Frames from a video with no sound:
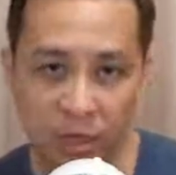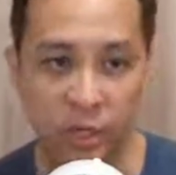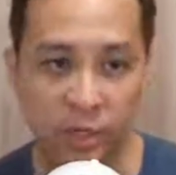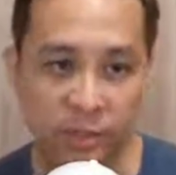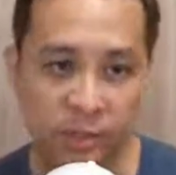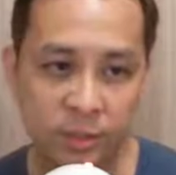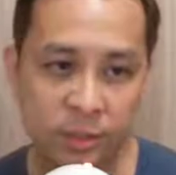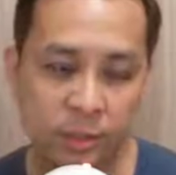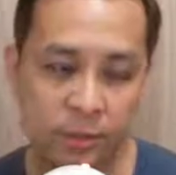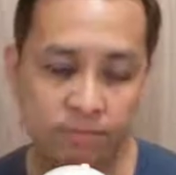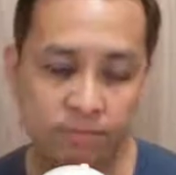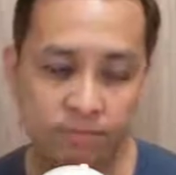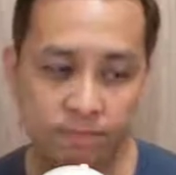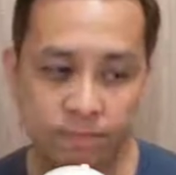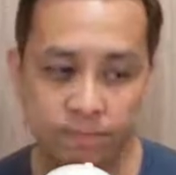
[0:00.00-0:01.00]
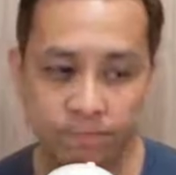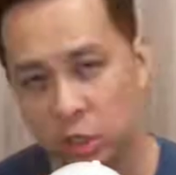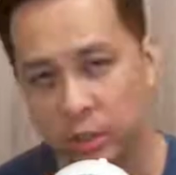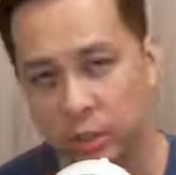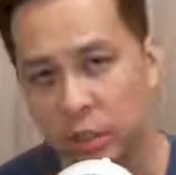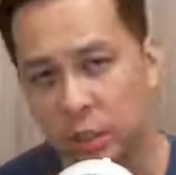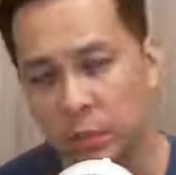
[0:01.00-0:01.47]

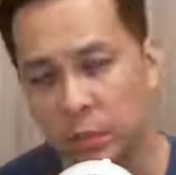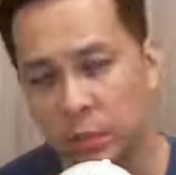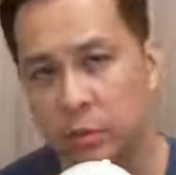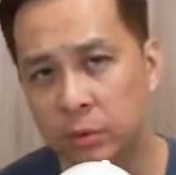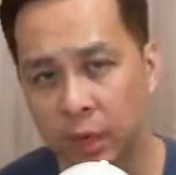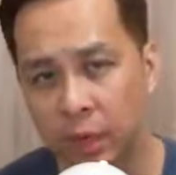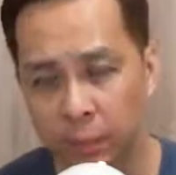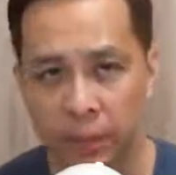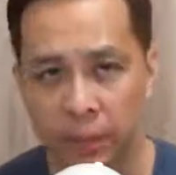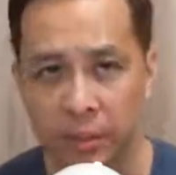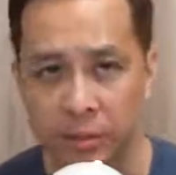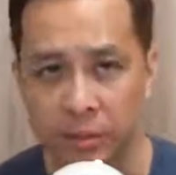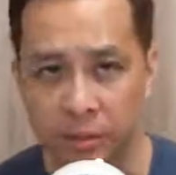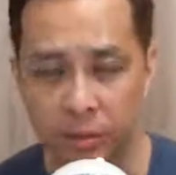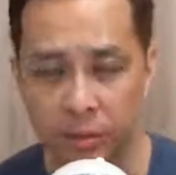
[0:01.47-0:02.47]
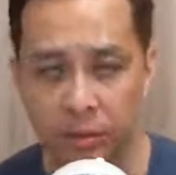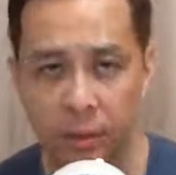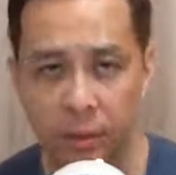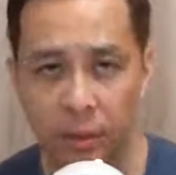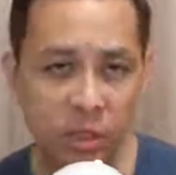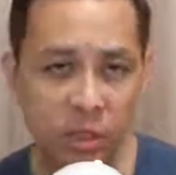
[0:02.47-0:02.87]
such as an email templates,